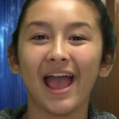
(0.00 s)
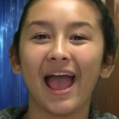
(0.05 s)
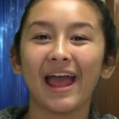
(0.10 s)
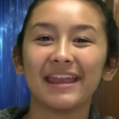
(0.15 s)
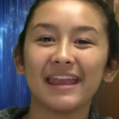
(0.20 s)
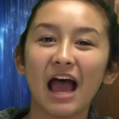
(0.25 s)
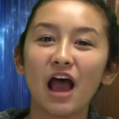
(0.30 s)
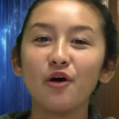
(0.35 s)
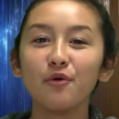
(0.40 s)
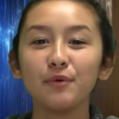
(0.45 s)
And
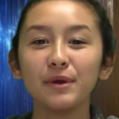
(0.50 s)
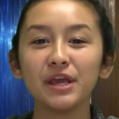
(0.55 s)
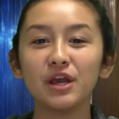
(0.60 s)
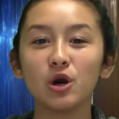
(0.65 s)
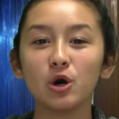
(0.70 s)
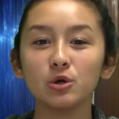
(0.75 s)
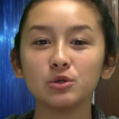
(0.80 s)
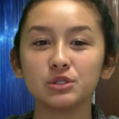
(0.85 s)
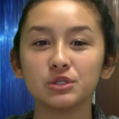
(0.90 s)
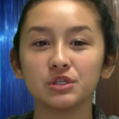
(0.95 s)
now we
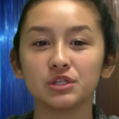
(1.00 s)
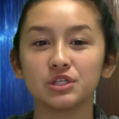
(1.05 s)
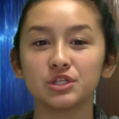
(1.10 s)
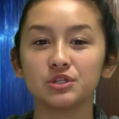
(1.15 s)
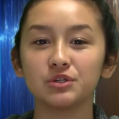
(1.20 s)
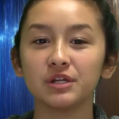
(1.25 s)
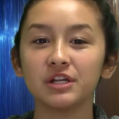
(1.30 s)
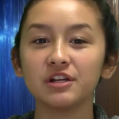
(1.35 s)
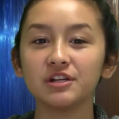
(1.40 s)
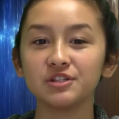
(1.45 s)
go to the
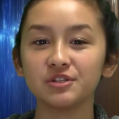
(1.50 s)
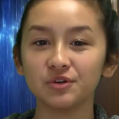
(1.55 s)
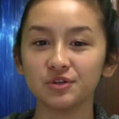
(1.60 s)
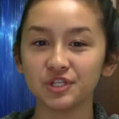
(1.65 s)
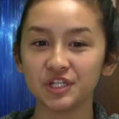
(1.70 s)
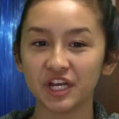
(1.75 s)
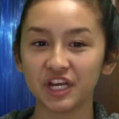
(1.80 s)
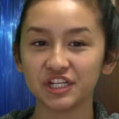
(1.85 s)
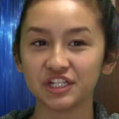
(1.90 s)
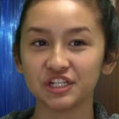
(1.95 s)
student
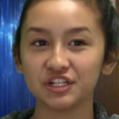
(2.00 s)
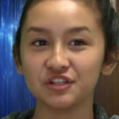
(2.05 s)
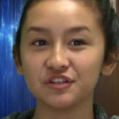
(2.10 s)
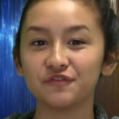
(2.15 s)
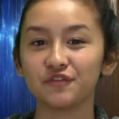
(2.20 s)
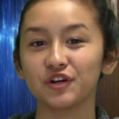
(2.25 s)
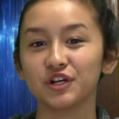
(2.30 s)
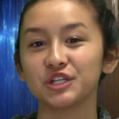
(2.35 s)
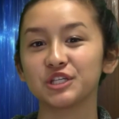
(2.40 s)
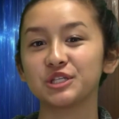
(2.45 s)
associations
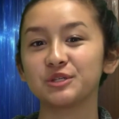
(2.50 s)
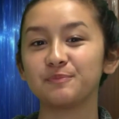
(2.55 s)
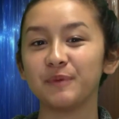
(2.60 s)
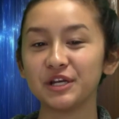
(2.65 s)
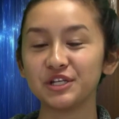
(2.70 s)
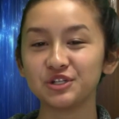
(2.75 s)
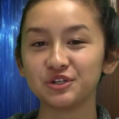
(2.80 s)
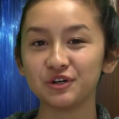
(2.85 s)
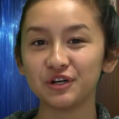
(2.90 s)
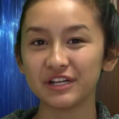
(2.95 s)
for a
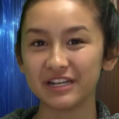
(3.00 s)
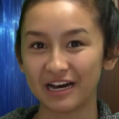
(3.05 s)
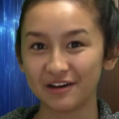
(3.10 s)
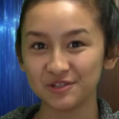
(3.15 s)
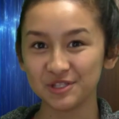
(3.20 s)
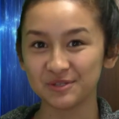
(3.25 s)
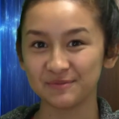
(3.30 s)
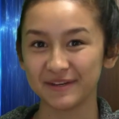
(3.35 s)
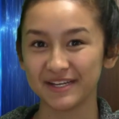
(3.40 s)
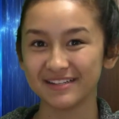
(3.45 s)
special
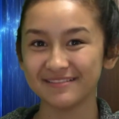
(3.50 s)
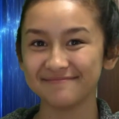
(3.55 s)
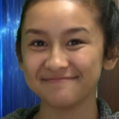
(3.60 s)
announcement.